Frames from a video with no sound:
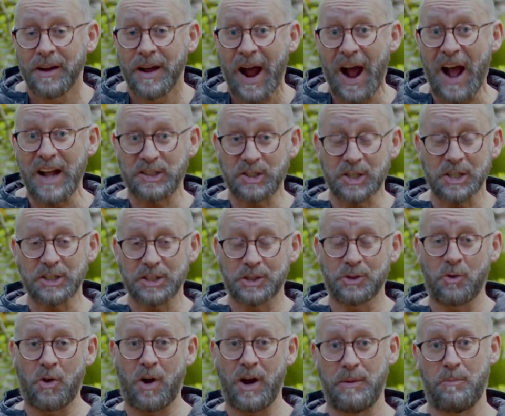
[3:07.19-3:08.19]
at just the
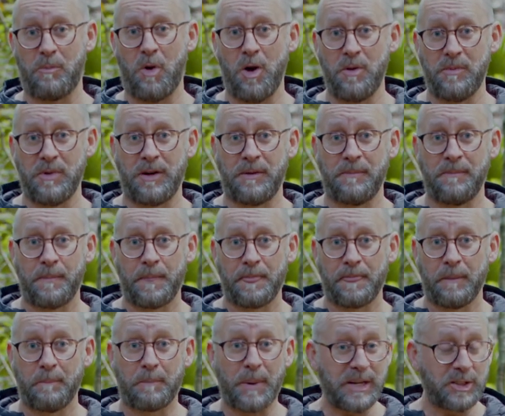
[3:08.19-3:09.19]
right moment,
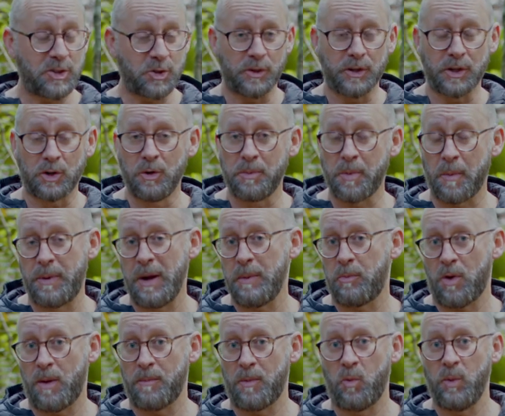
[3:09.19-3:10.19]
based on the group of
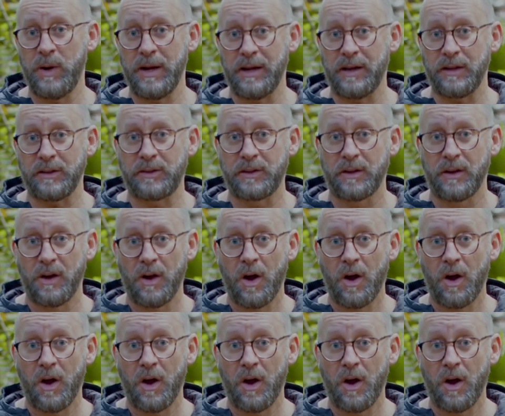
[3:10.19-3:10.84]
people I'm with,